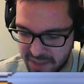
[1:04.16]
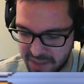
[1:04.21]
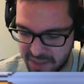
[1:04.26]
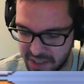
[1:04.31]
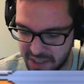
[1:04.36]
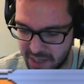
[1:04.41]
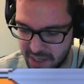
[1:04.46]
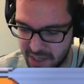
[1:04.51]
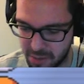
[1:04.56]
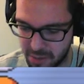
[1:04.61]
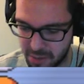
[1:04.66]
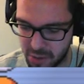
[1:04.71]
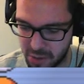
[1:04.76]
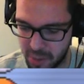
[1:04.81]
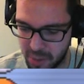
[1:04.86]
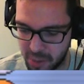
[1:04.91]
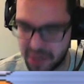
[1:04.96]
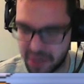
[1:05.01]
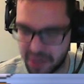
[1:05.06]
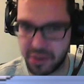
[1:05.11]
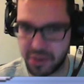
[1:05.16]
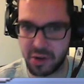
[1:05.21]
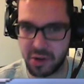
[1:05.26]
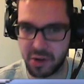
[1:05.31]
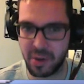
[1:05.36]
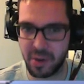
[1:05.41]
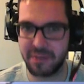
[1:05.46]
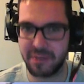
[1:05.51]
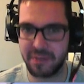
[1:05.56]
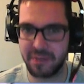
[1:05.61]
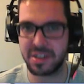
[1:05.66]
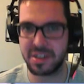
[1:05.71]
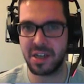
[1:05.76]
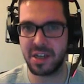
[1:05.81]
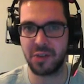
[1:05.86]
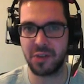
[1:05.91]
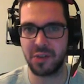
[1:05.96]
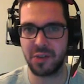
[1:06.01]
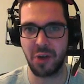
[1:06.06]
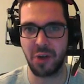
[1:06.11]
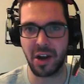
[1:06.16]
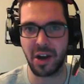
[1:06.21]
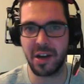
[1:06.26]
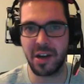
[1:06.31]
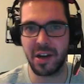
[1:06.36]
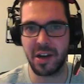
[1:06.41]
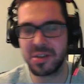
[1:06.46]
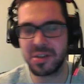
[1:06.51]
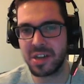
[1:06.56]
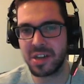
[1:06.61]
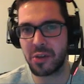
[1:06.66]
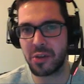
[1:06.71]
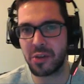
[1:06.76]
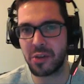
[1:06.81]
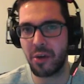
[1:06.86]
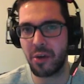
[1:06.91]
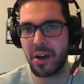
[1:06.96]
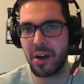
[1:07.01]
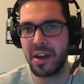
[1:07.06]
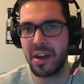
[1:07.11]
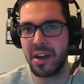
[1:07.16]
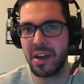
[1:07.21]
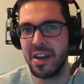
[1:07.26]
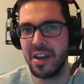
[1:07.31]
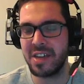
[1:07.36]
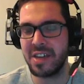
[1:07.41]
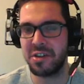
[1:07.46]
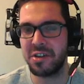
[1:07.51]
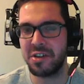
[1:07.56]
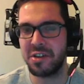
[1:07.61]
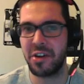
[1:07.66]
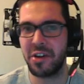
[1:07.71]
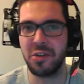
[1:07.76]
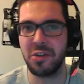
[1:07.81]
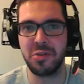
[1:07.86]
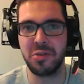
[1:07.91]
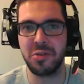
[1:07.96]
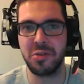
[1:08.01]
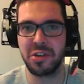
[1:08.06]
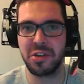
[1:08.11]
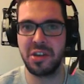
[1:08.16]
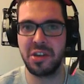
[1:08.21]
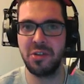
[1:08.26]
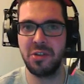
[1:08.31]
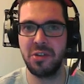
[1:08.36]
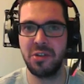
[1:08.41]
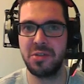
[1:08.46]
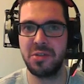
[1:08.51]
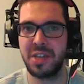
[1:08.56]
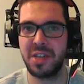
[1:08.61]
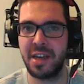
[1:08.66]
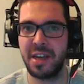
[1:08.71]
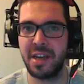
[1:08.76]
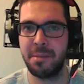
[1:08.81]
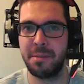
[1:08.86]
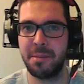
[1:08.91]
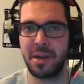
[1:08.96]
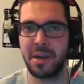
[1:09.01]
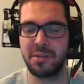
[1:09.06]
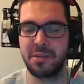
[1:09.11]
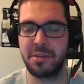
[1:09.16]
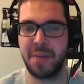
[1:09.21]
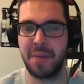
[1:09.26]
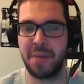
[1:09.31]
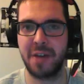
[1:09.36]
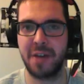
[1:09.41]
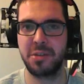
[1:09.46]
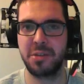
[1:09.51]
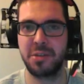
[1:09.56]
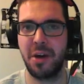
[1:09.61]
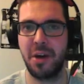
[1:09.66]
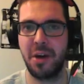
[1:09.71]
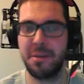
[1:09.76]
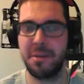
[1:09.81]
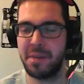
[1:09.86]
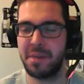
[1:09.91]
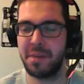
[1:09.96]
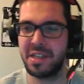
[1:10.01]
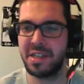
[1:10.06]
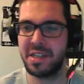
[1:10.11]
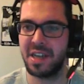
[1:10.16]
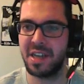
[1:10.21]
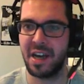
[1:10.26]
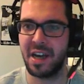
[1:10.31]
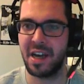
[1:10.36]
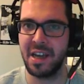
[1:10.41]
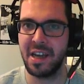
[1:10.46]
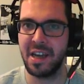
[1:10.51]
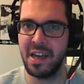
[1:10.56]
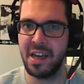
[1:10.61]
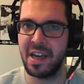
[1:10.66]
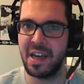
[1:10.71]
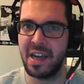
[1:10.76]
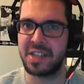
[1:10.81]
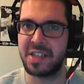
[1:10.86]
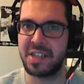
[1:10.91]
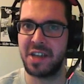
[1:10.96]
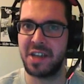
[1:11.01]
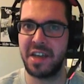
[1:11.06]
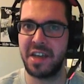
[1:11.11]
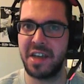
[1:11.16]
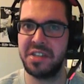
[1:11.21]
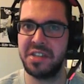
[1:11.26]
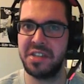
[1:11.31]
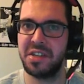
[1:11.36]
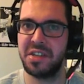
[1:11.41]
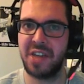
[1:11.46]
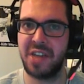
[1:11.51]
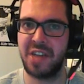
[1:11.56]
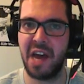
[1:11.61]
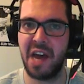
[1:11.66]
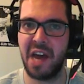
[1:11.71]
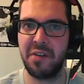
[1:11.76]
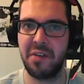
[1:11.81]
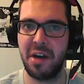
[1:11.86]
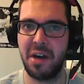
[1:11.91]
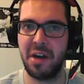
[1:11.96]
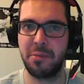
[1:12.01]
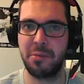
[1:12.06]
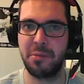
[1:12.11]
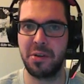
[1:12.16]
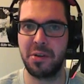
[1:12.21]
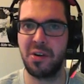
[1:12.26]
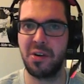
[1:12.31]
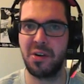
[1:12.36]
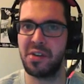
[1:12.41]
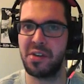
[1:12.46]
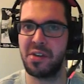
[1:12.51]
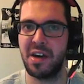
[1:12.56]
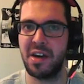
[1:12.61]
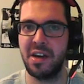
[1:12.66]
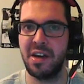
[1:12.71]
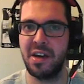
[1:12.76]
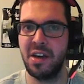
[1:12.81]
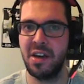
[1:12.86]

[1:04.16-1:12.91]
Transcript: Slam, Earthquake, Thunder Wave, and Stealth Rock. I know Stealth Rock is not usually used in Battle Spot, but it's nice to have it up with all the